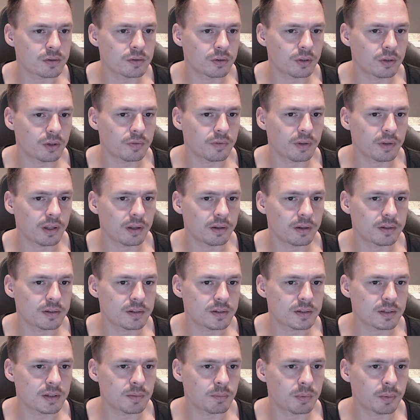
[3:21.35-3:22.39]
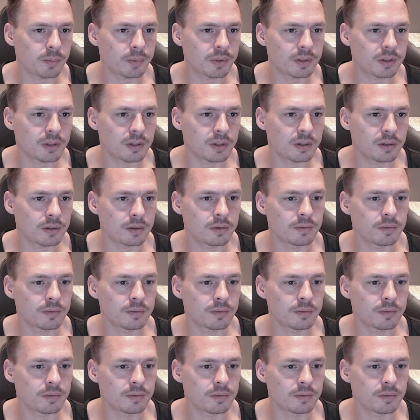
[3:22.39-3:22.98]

None of that is implemented there.